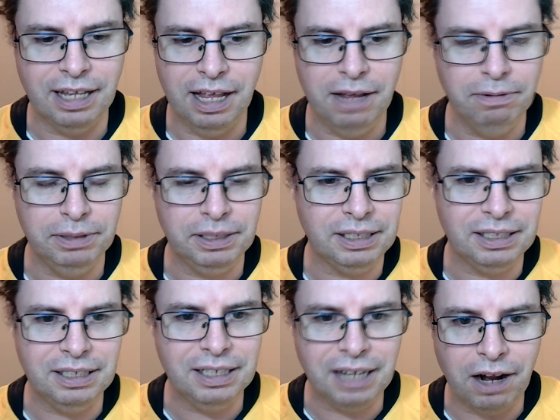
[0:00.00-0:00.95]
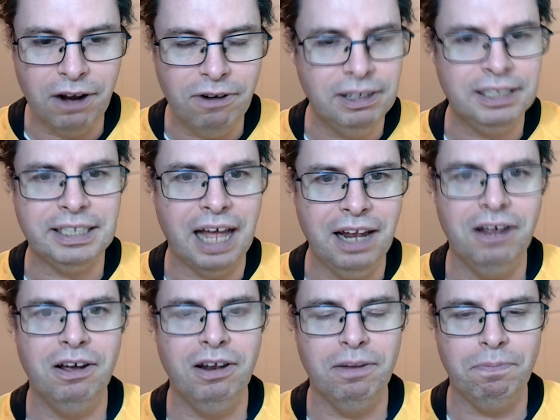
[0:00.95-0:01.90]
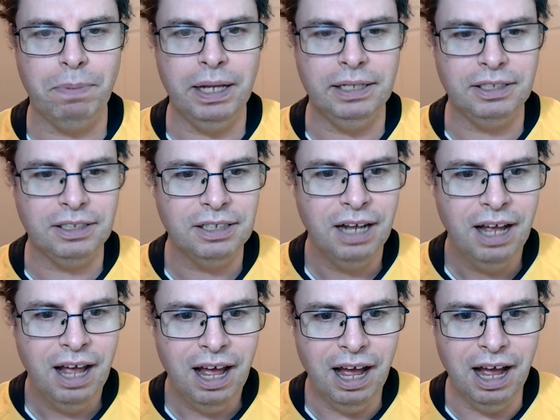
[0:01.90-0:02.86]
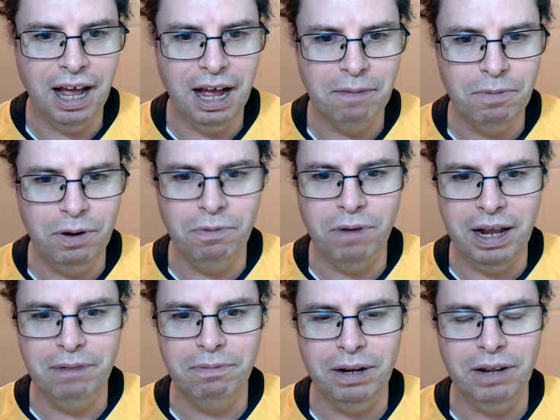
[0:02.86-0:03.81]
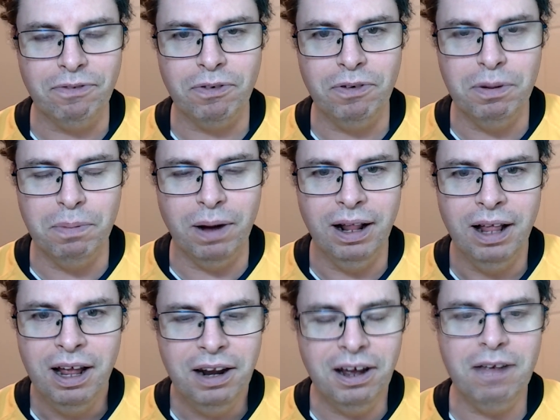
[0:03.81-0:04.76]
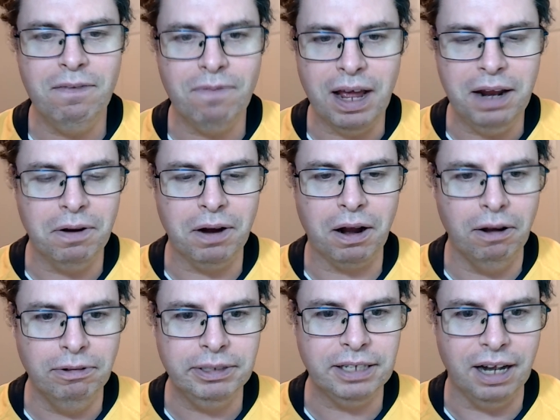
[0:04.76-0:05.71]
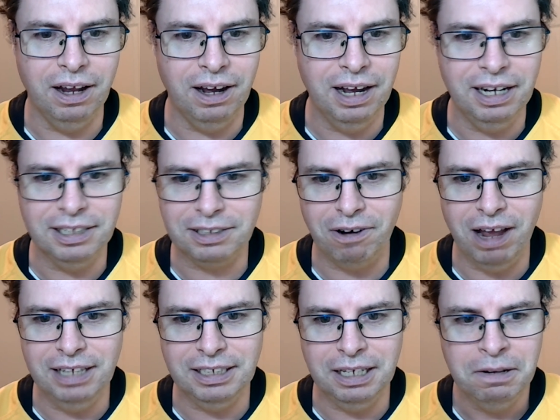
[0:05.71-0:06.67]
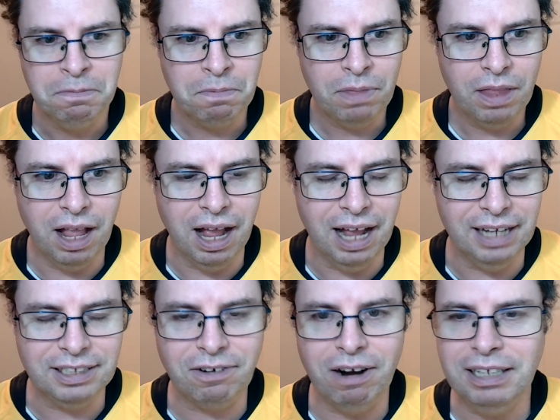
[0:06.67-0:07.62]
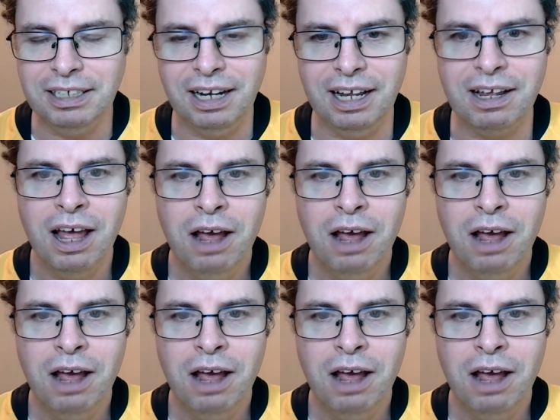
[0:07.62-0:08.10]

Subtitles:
He was clearly standing on the pitch when he threw the ball, not even anywhere close to the line. It's crazy. It's crazy.